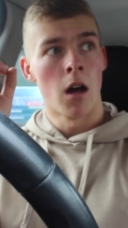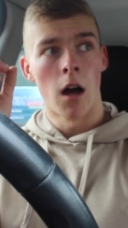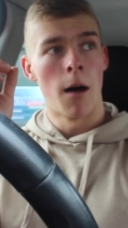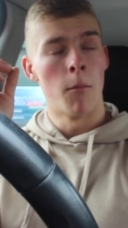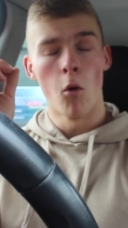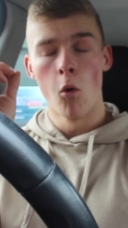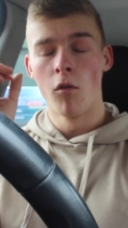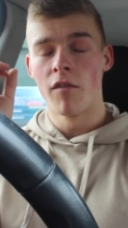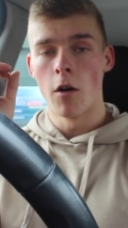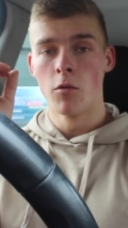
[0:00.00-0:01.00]
Um,
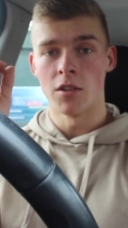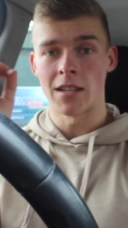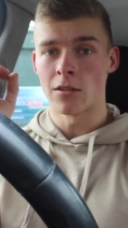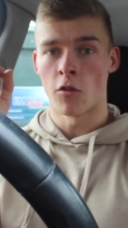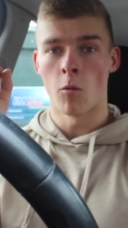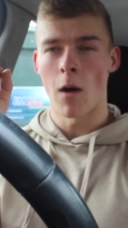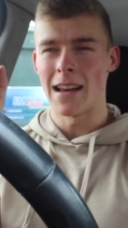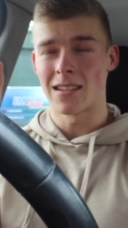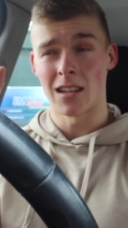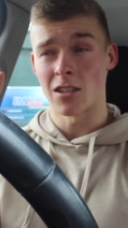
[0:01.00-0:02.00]
all focus is on the
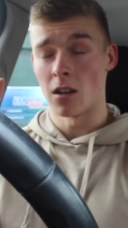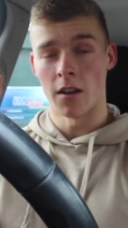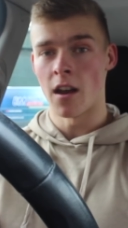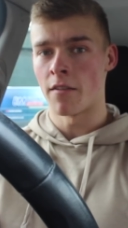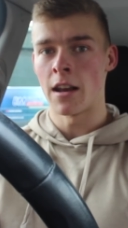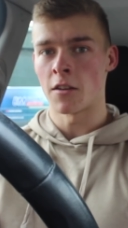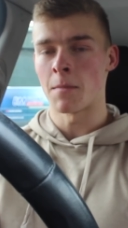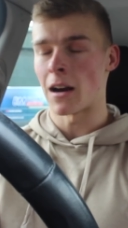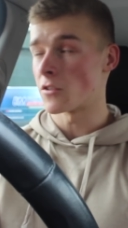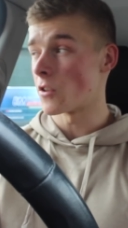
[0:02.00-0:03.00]
weights, literally like nothing
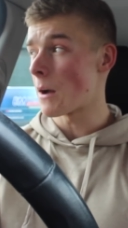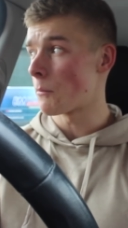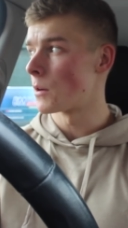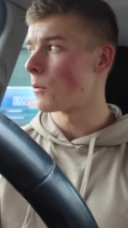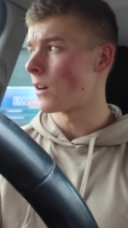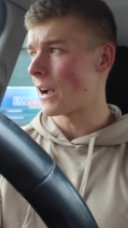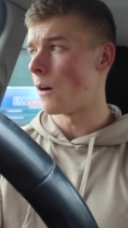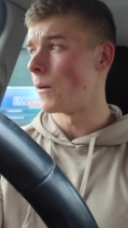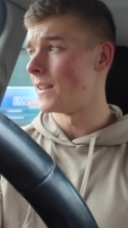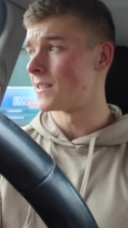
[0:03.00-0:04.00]
else matters. So that
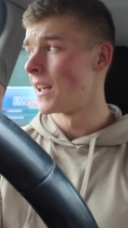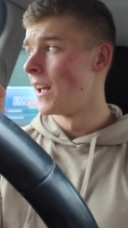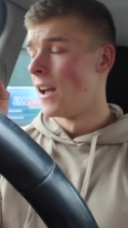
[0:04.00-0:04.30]
pre-workout is